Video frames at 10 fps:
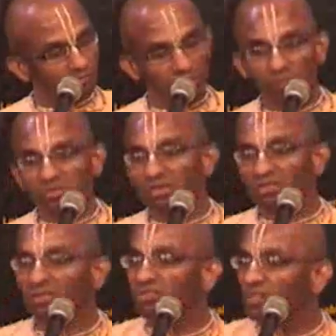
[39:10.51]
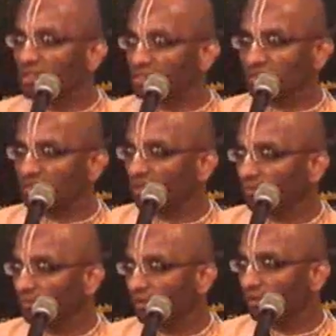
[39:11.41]
Prabhupada said, essentially it's the
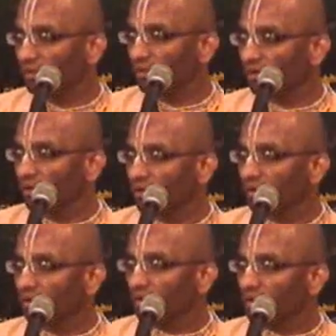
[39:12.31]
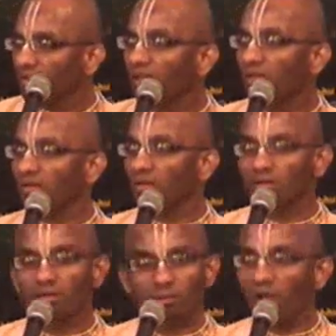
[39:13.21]
same. Then,
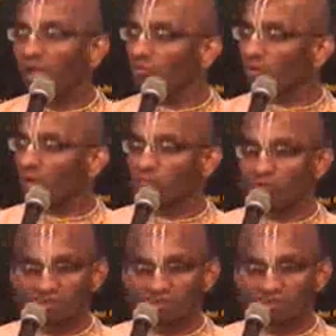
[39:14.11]
why have you come to